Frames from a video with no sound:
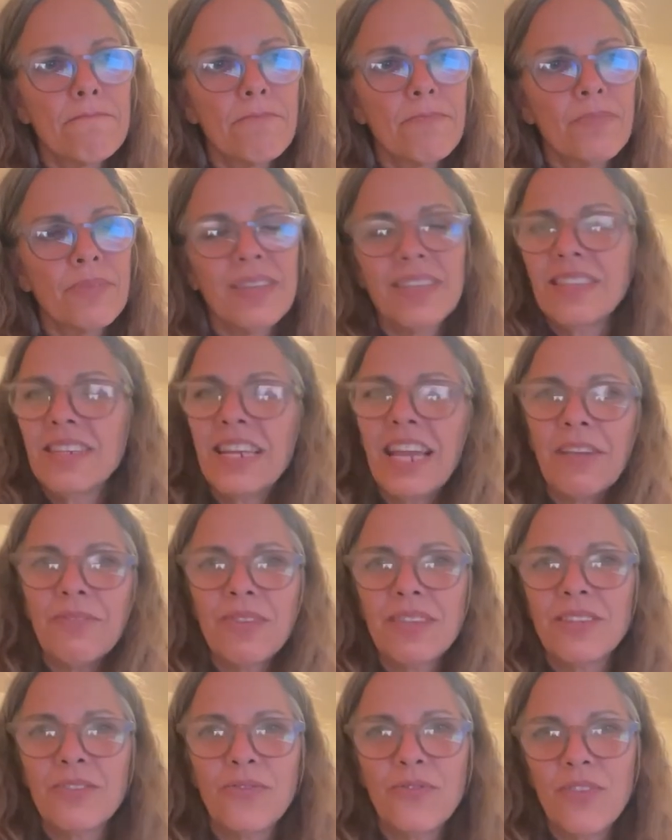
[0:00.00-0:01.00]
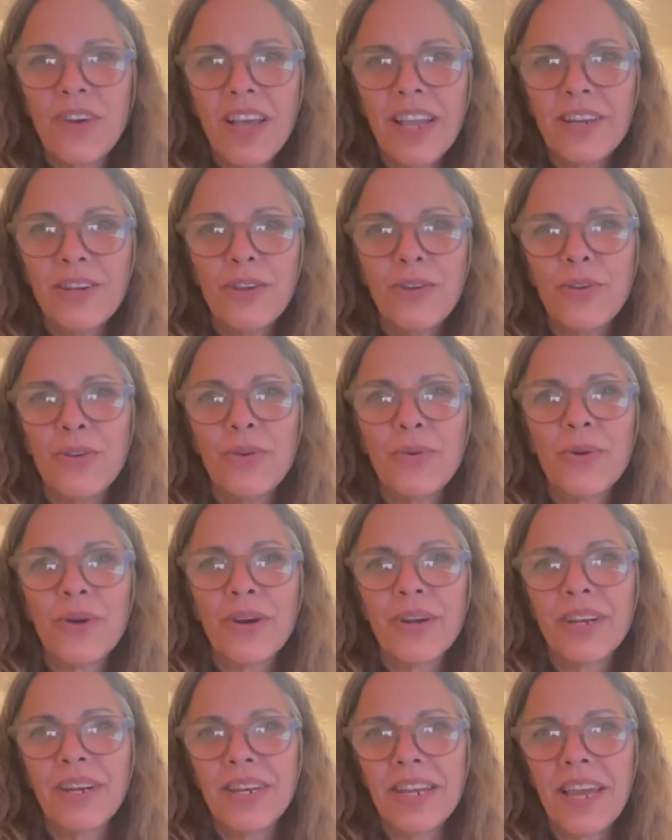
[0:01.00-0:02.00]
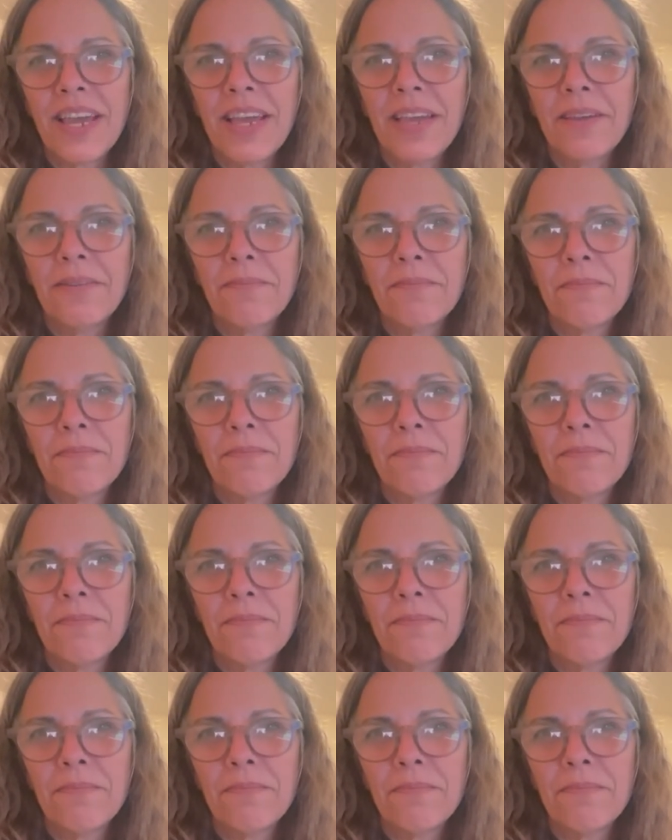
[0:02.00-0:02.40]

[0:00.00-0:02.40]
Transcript: It doesn't have to define who you are today.